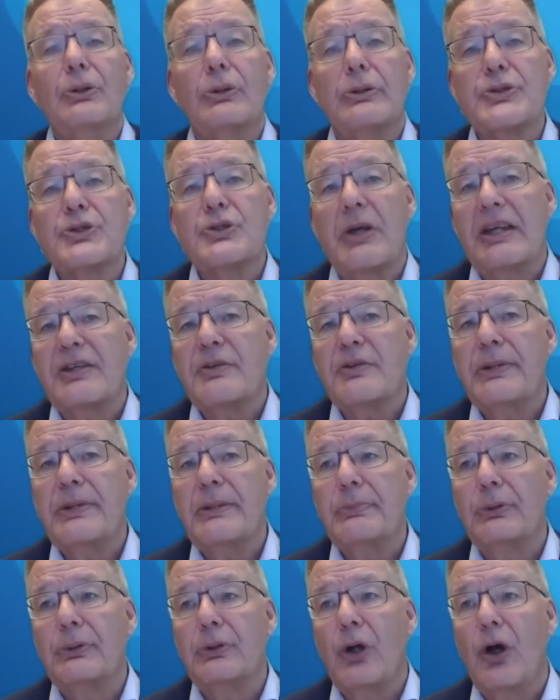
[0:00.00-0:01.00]
also at
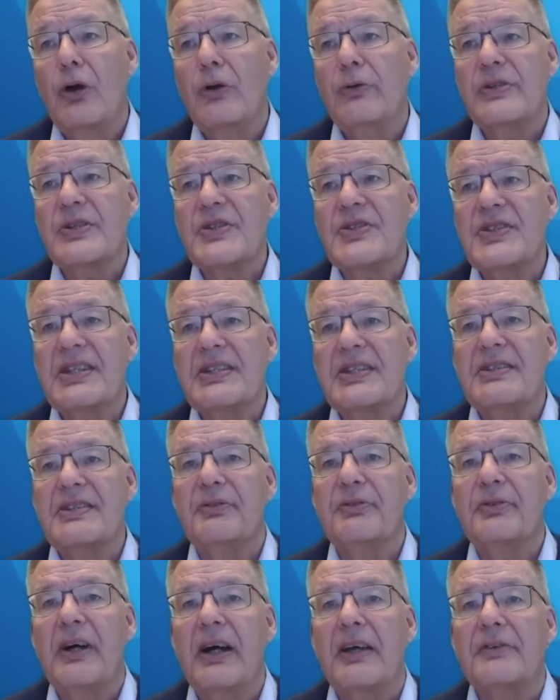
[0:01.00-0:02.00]
people over
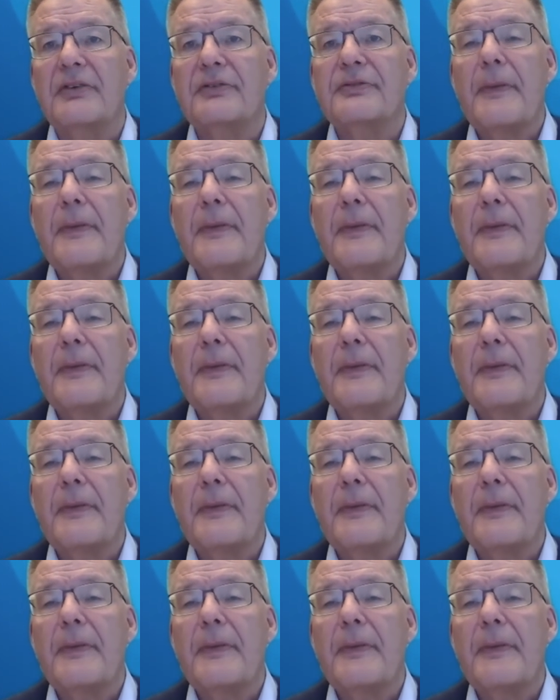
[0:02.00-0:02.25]
65.